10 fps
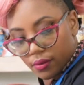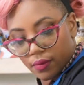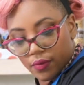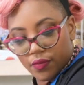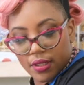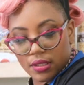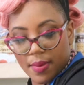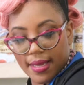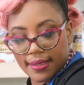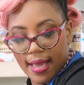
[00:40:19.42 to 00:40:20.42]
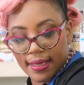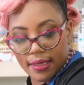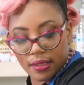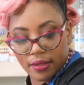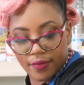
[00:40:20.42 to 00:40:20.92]
with this
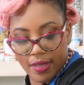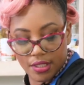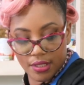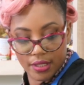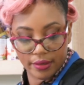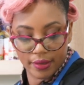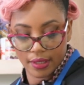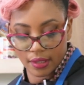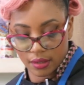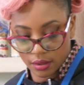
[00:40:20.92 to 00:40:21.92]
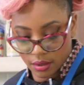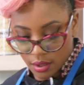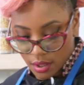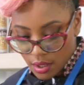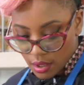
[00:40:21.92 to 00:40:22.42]
spectacular vegetarian
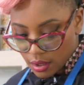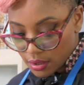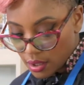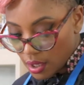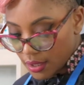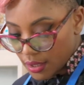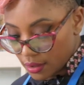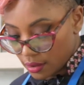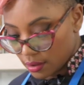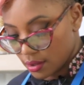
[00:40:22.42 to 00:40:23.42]
lasagna,